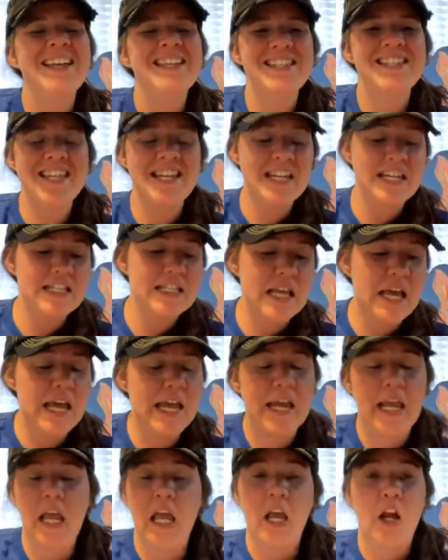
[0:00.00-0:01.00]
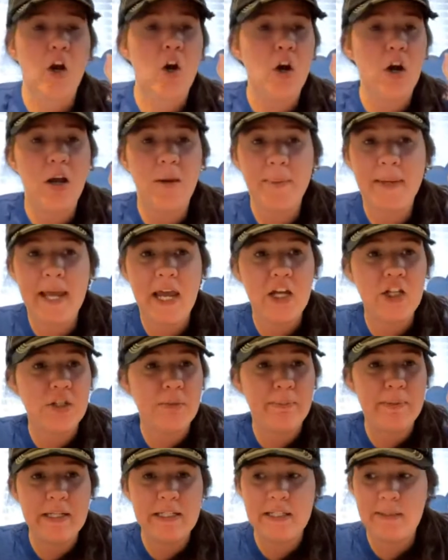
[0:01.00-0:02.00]
Cindy's like, girl, I'm
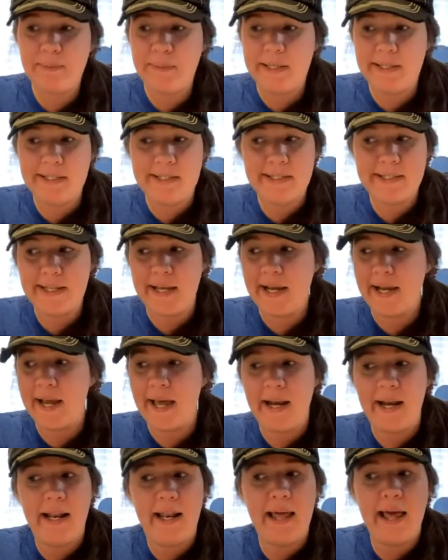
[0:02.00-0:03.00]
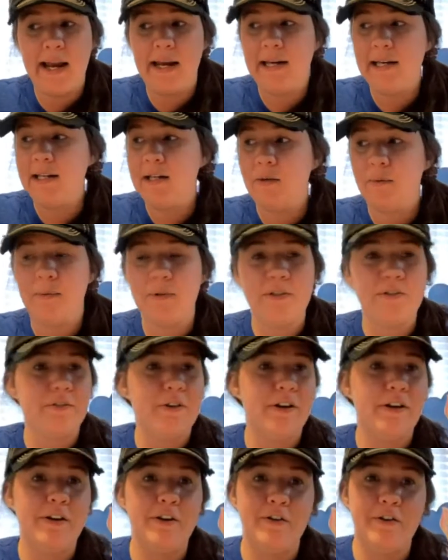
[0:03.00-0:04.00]
catching bits and pieces. I got a lot of little ones
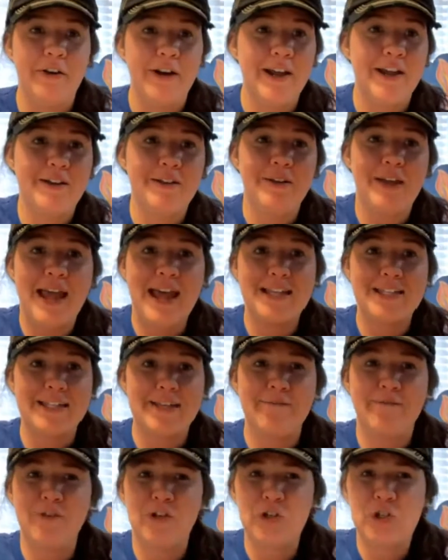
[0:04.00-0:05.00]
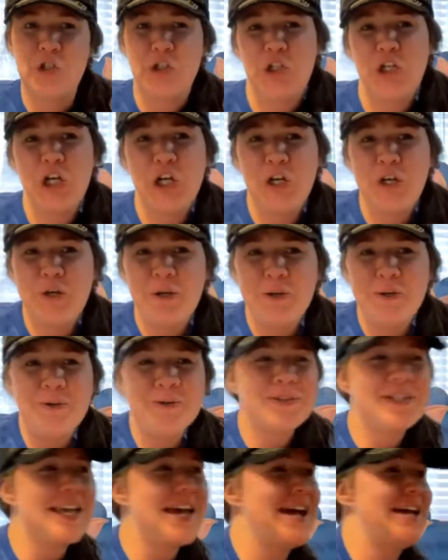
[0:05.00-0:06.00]
running around asking for
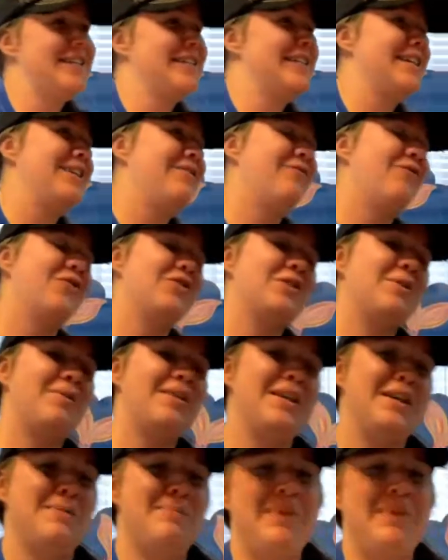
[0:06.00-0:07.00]
juice, asking for something to